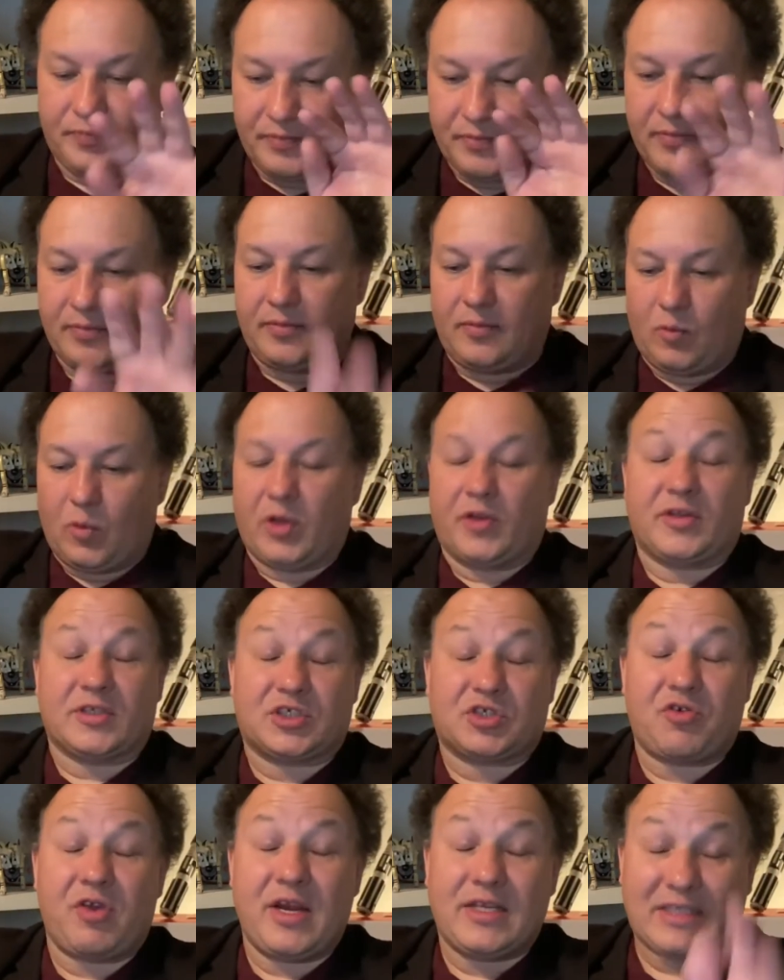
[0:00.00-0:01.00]
well, the
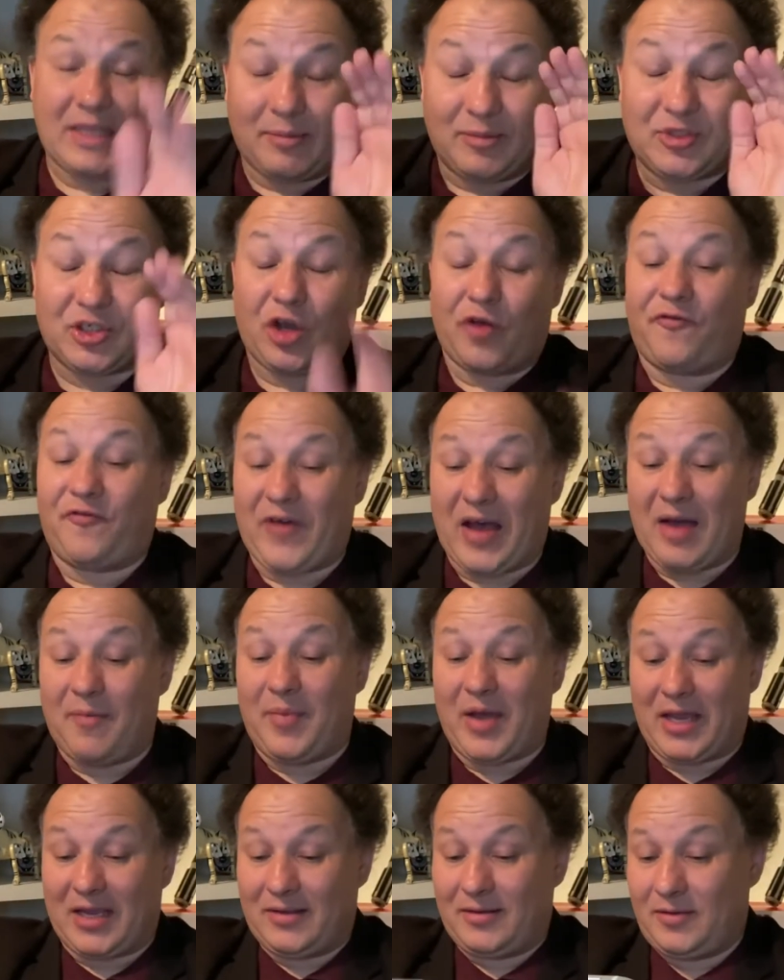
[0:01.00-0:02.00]
screen is able to go
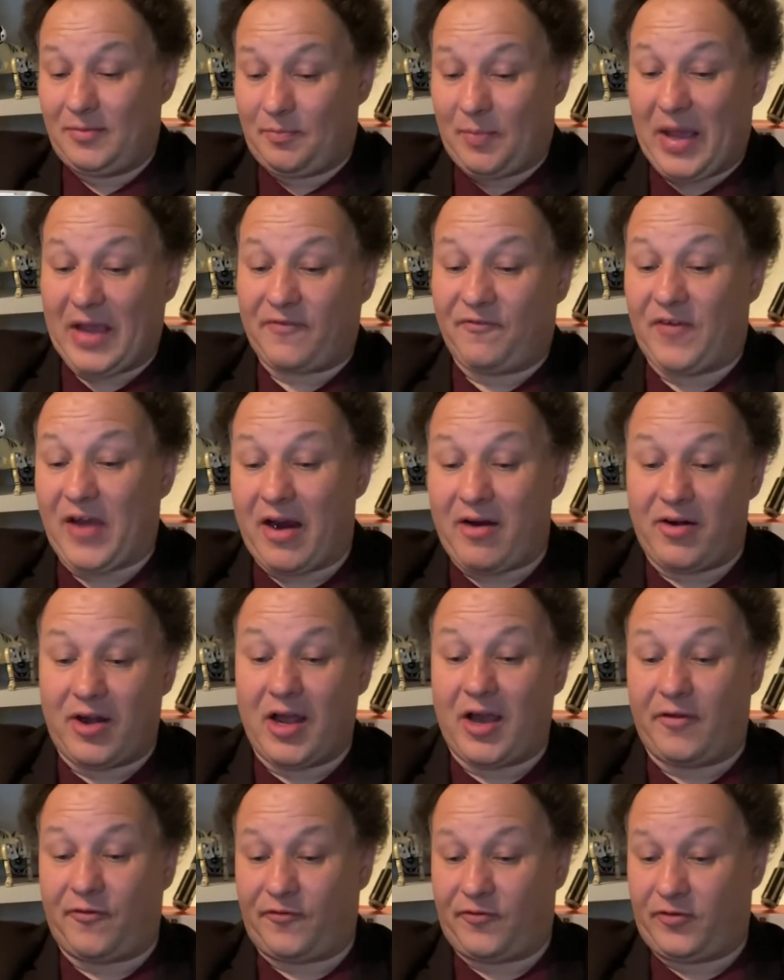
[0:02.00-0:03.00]
back far
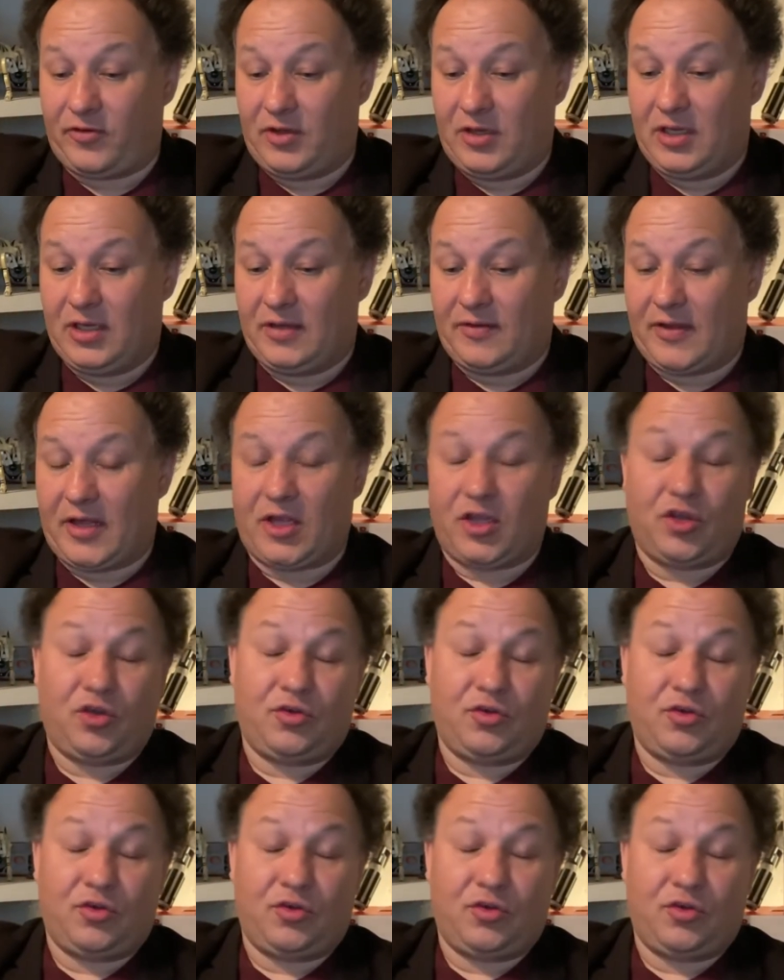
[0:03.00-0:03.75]
enough that you